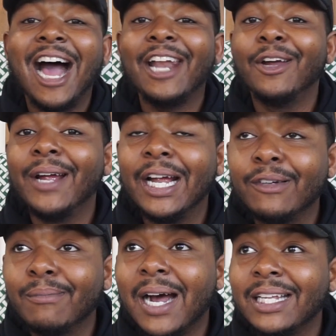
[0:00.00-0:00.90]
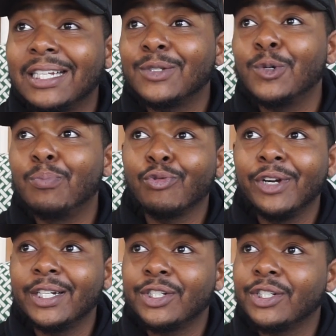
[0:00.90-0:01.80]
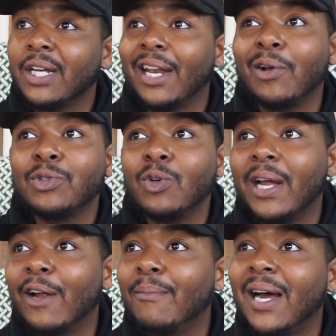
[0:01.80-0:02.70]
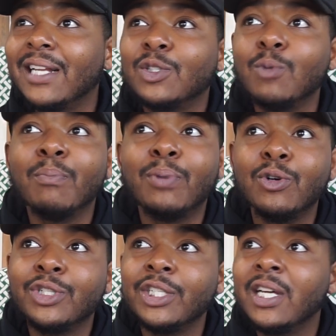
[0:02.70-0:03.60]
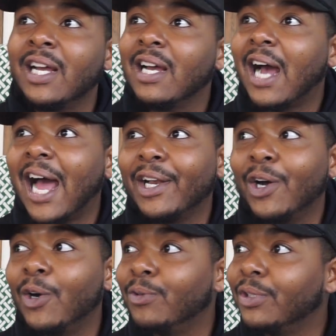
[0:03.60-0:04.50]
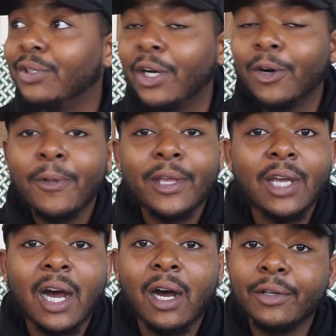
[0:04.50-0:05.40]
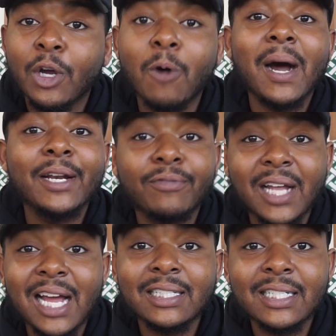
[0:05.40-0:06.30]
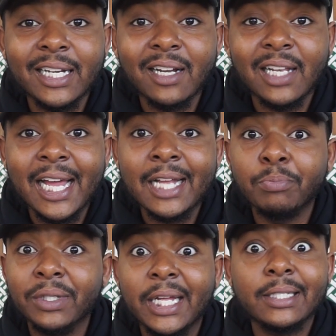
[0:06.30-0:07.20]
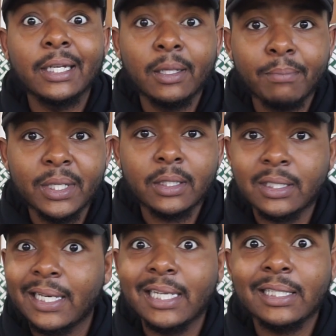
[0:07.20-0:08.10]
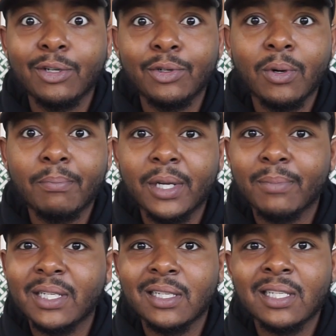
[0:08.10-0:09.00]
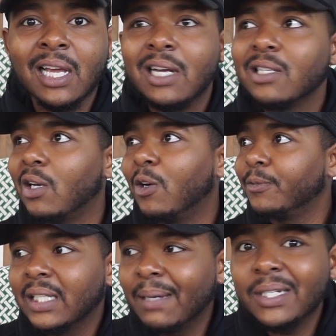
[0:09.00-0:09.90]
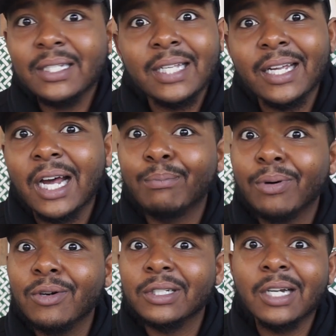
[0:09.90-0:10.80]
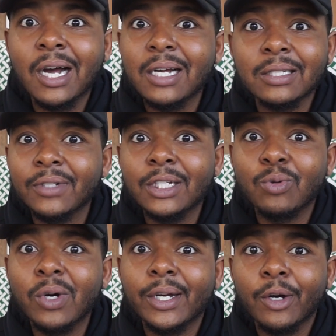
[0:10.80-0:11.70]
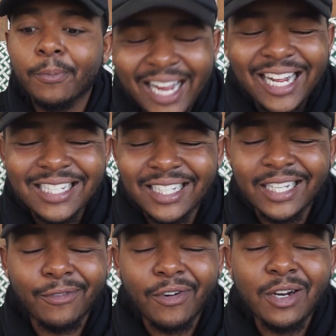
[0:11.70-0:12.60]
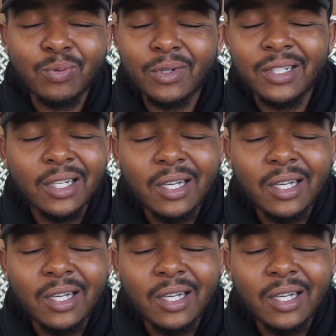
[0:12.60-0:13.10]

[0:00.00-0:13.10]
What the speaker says: I know everybody is super rich. I know everybody's super bougie. I know, y'all, nobody flies these airlines, but they still in business and they still doing big business. So let me just tell y'all the pros and cons of each one. Like I said, the first one